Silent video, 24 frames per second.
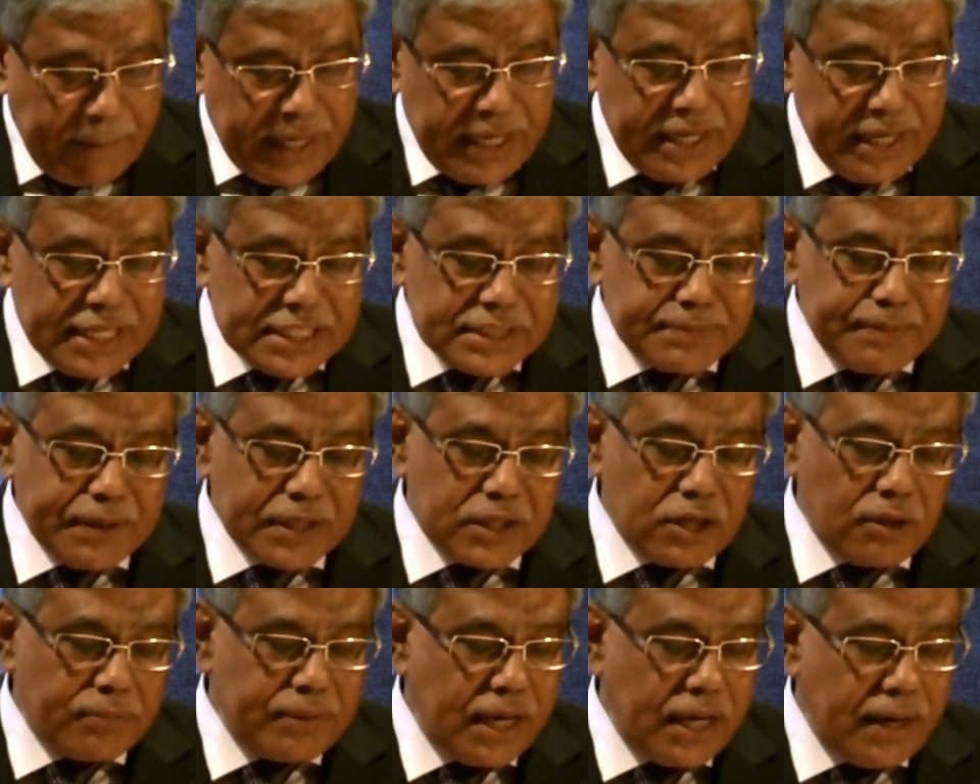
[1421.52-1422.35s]
In
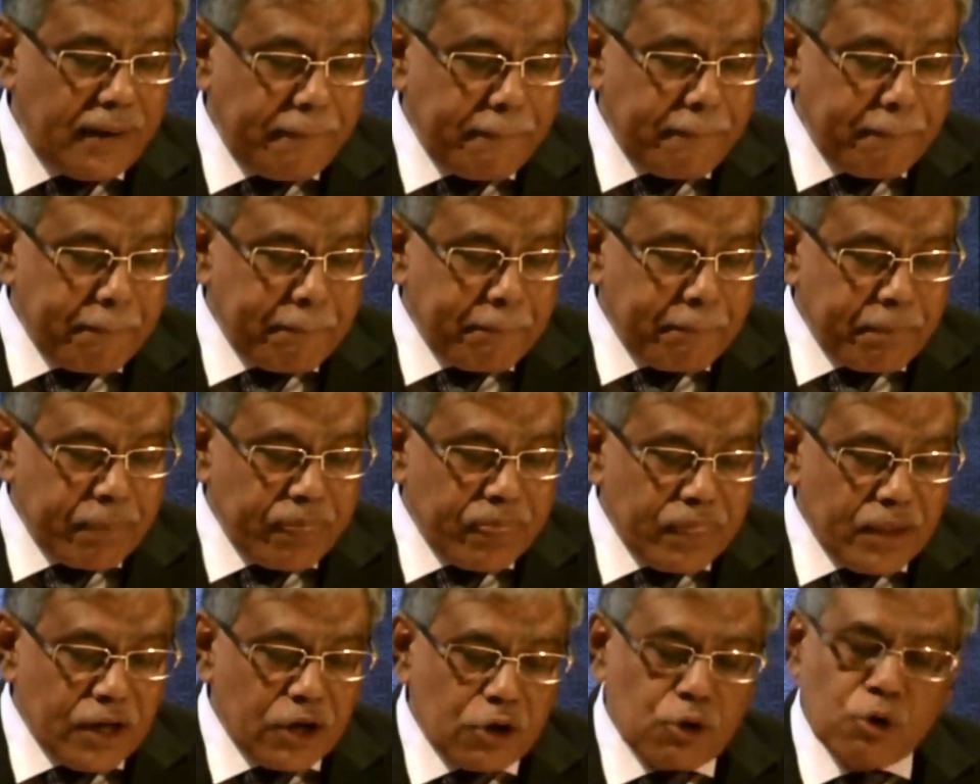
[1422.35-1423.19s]
respect of the
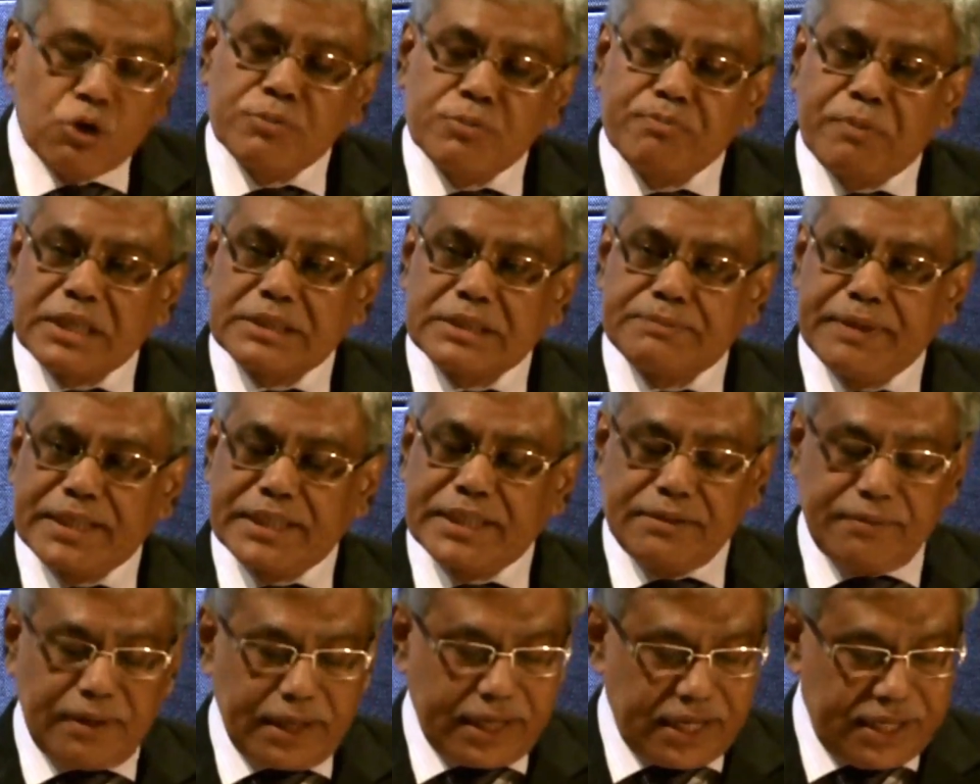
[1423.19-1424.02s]
growth
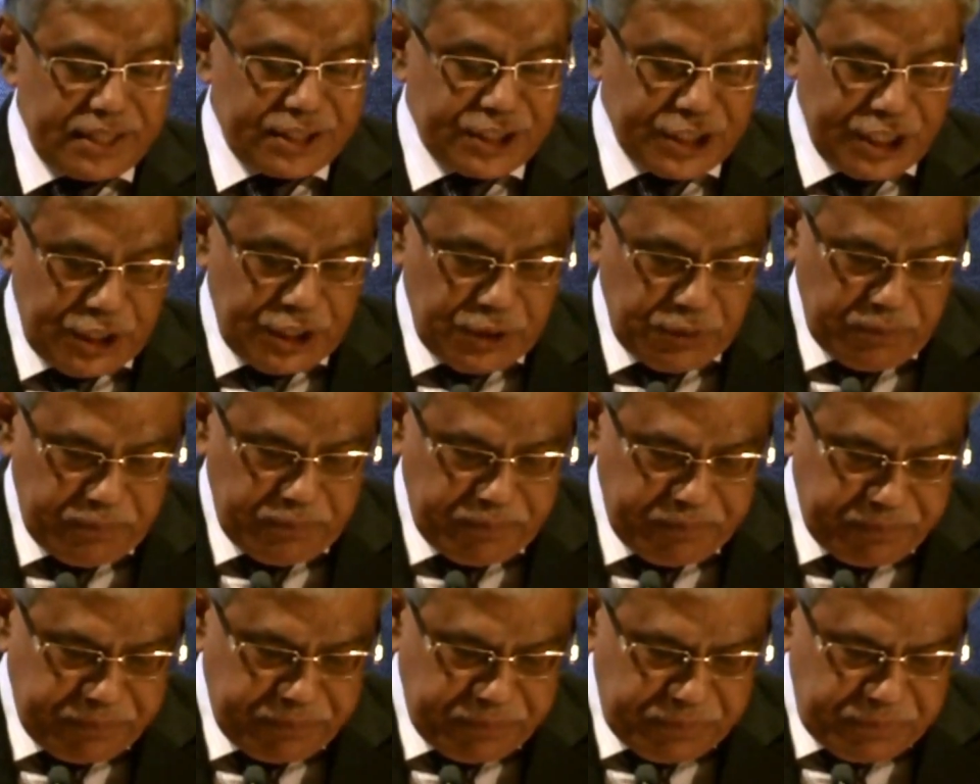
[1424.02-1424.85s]
perspective, I can tell
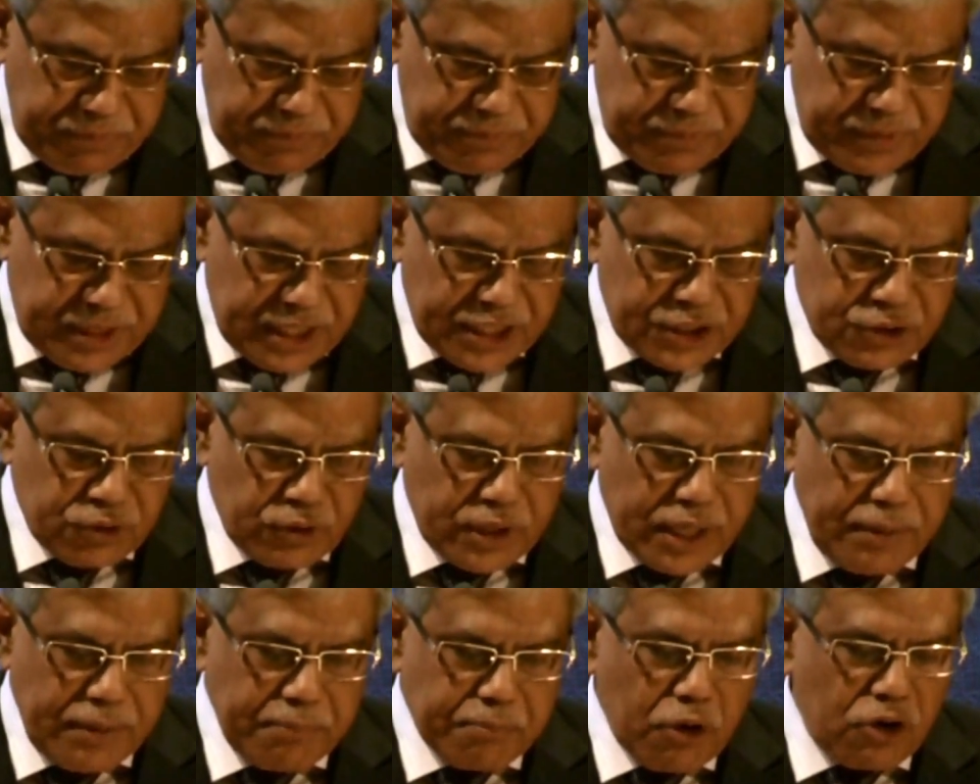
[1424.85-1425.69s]
you that
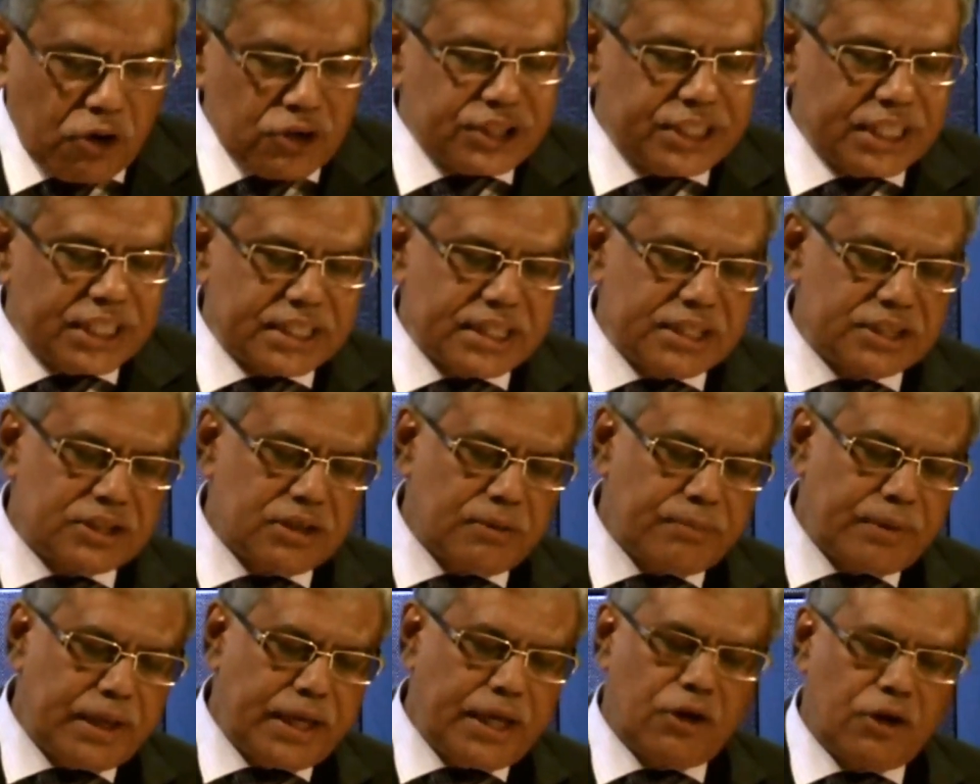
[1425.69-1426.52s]
okay, broad sectors
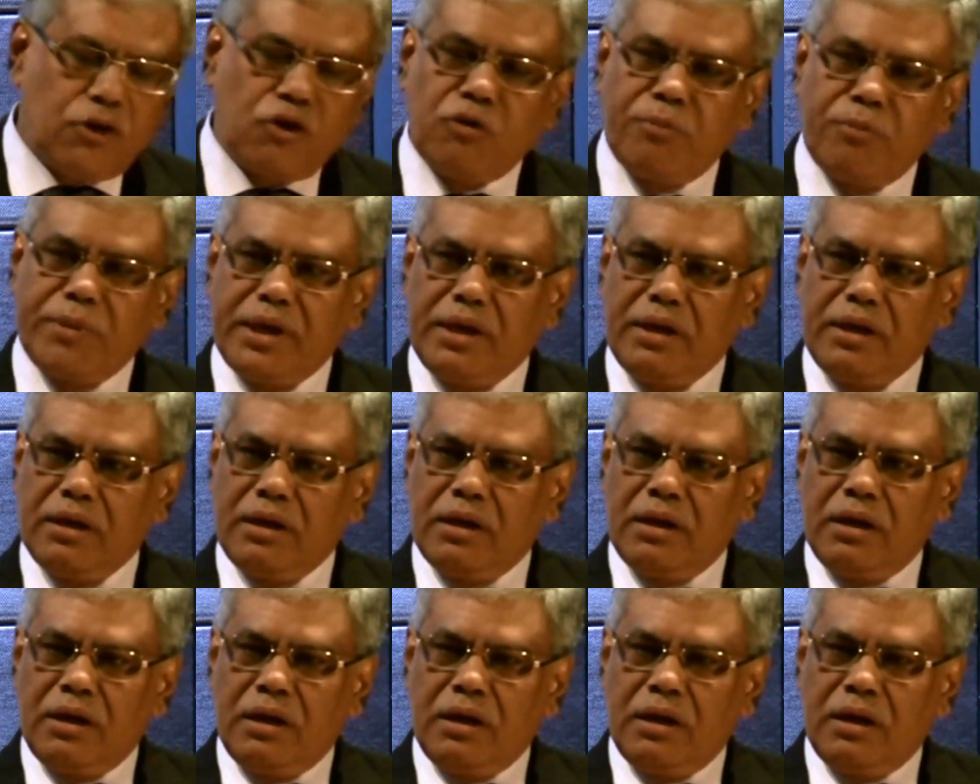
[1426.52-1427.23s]
of the economy,